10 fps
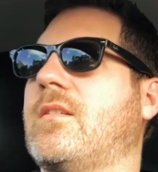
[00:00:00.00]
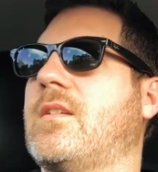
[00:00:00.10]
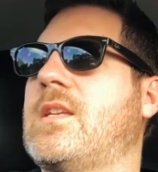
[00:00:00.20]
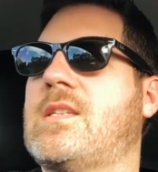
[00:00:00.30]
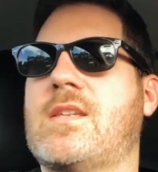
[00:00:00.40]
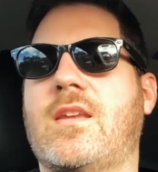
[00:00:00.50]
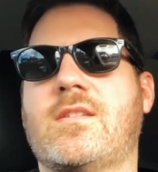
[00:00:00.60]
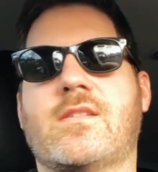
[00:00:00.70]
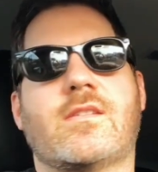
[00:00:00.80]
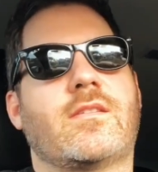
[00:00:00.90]
he
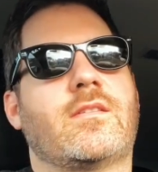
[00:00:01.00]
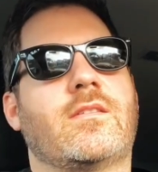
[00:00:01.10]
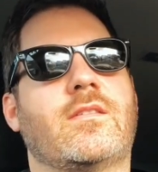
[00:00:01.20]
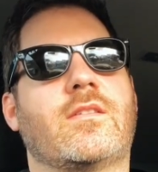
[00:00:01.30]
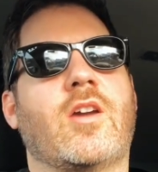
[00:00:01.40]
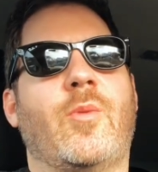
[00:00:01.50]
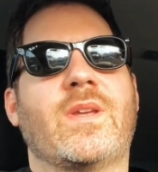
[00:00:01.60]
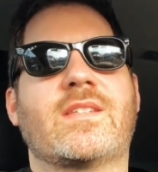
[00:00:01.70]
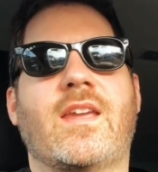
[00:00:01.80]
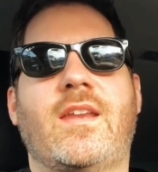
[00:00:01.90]
says
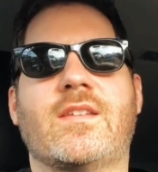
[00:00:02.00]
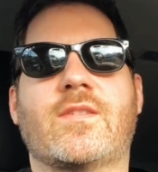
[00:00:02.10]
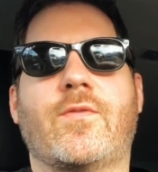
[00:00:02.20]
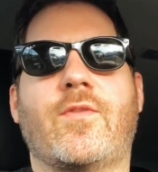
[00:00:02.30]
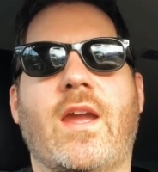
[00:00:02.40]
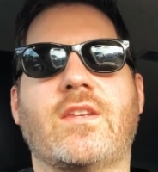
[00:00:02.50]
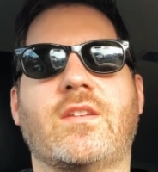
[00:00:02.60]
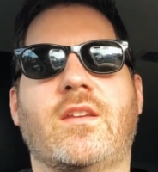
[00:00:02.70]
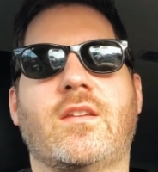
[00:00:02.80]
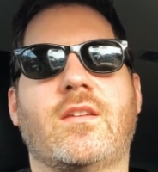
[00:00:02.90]
Comicsgate is
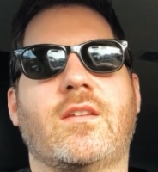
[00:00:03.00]
fractured.